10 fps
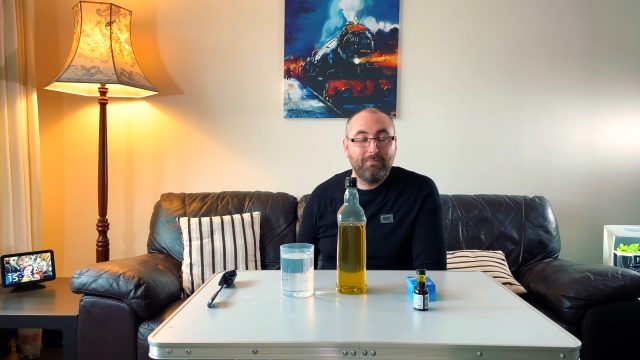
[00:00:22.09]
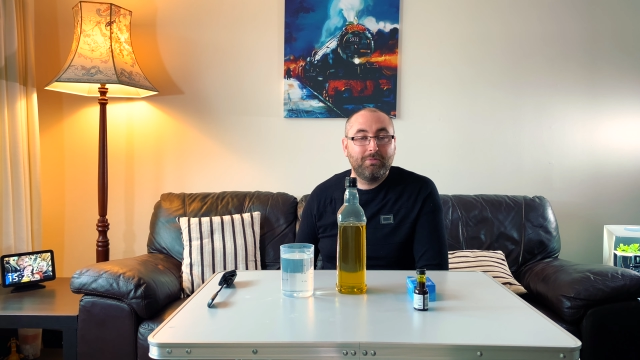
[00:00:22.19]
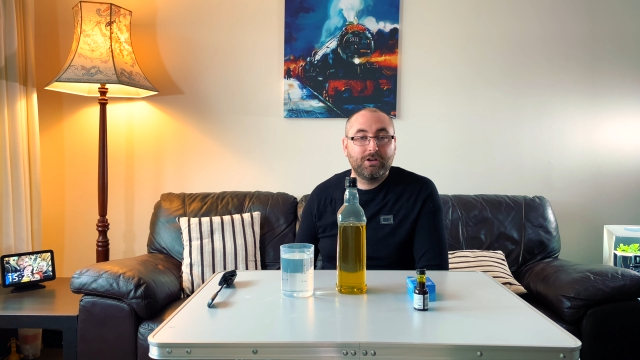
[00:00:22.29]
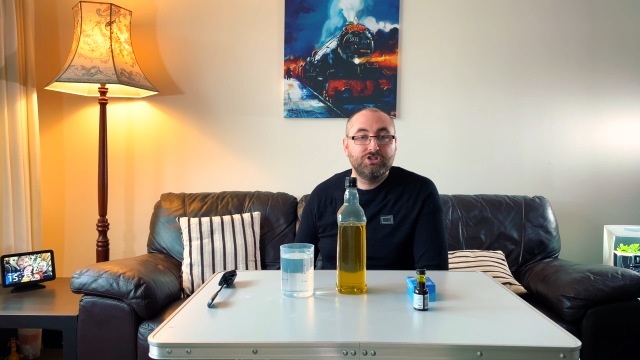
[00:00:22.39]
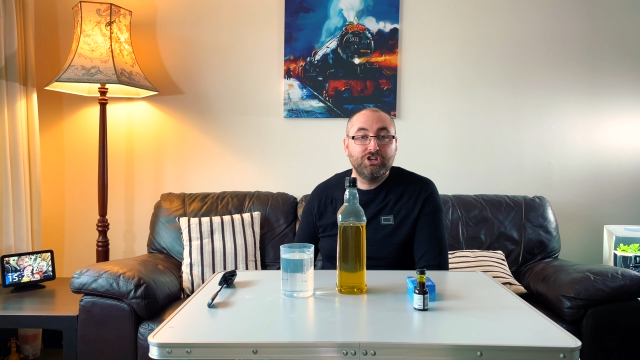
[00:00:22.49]

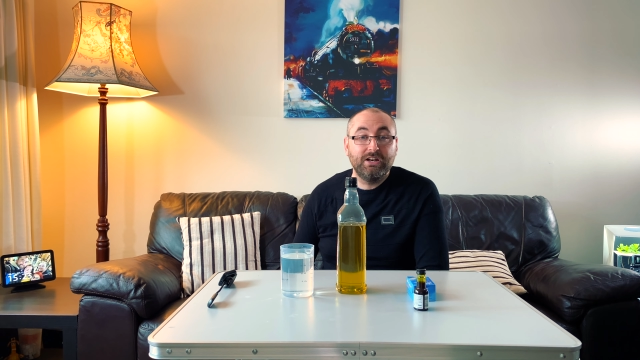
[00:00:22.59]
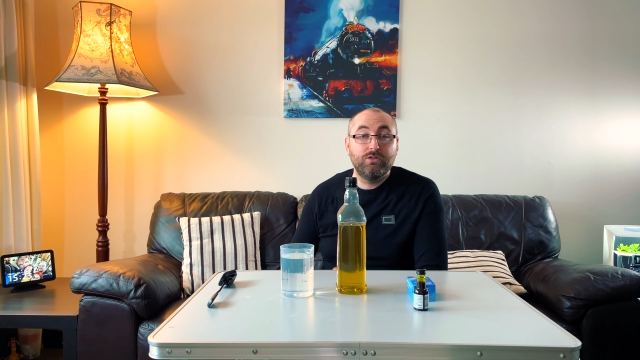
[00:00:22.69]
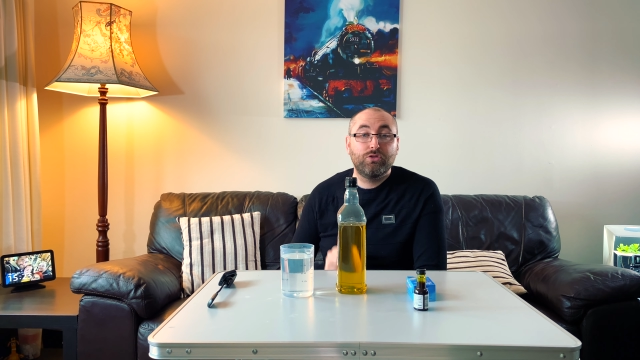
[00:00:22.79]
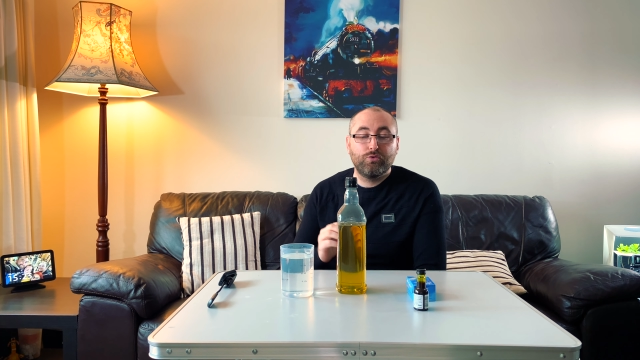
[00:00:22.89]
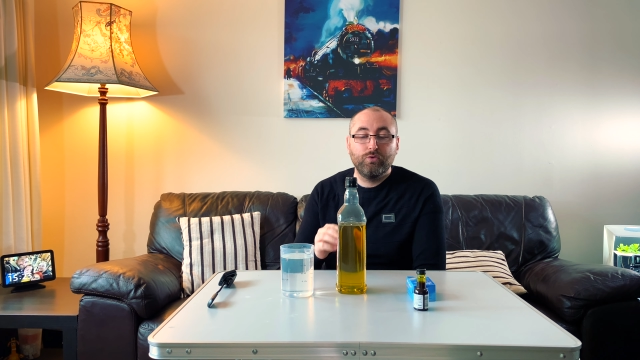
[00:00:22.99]
because you need
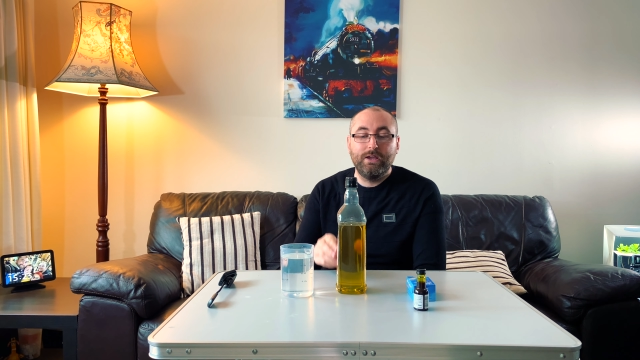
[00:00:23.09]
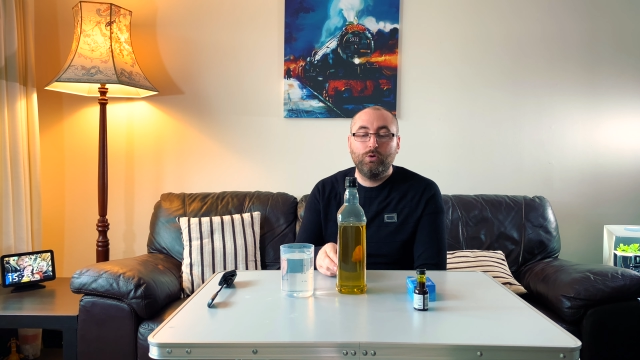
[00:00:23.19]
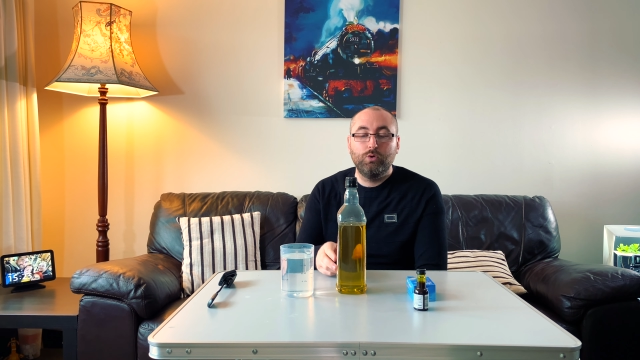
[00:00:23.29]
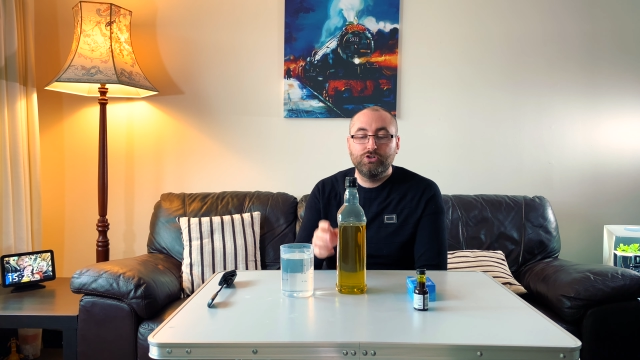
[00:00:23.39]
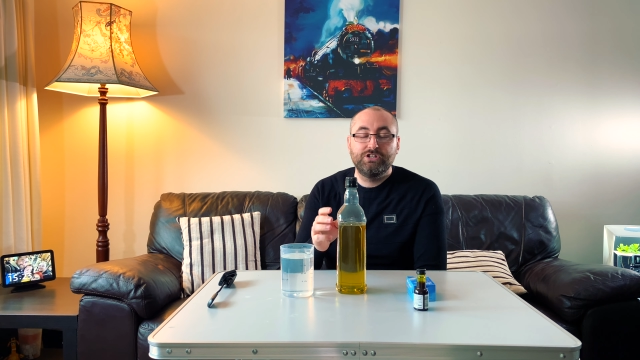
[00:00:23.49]

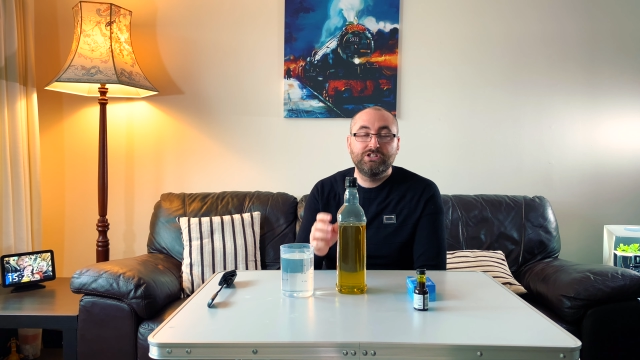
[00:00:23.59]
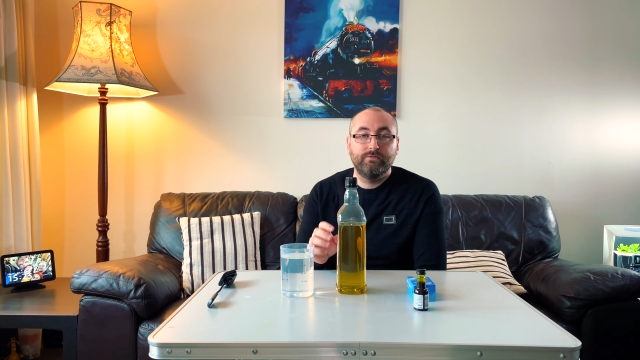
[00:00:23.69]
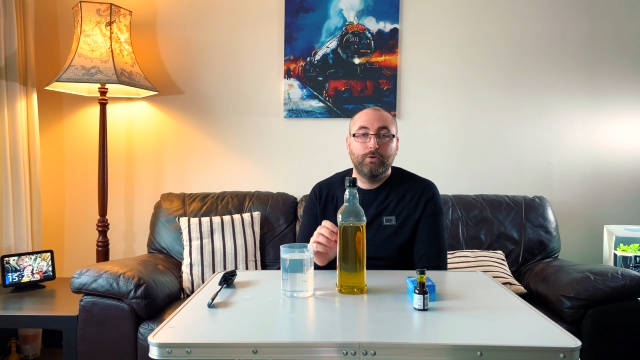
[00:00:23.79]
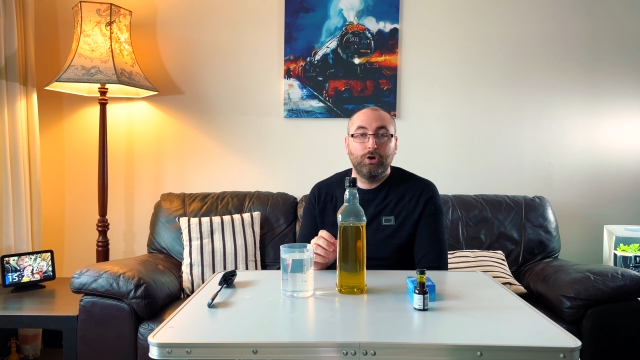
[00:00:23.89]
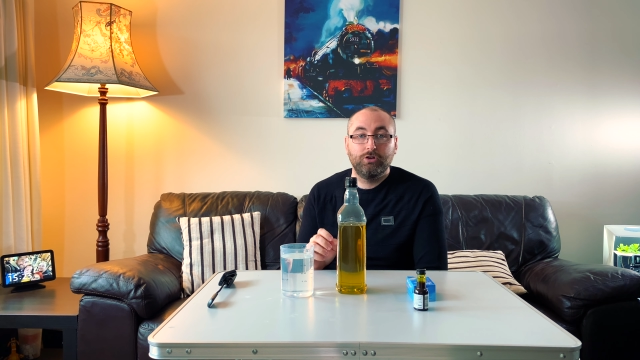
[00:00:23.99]
3/4 of
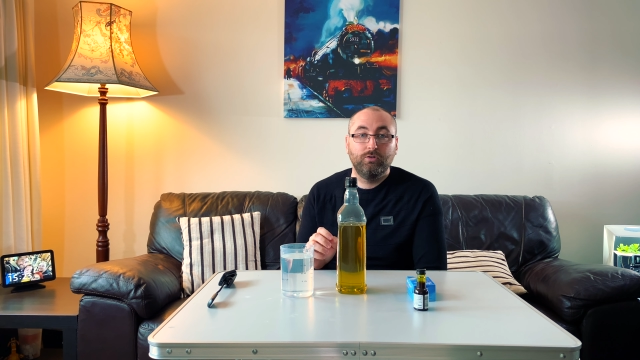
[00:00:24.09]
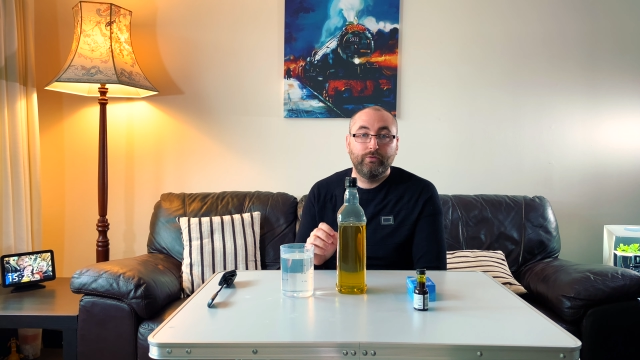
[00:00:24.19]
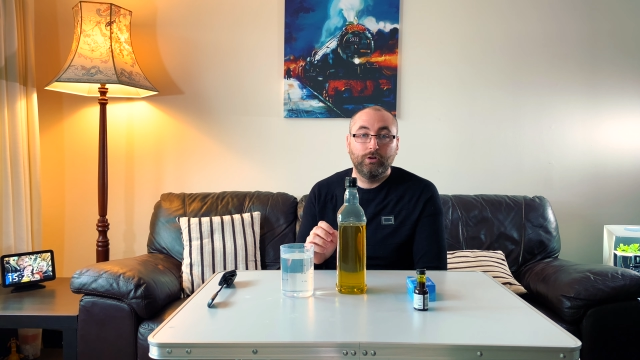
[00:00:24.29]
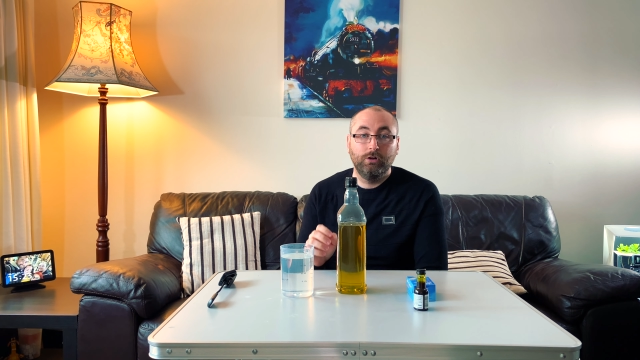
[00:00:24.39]
a bottle full.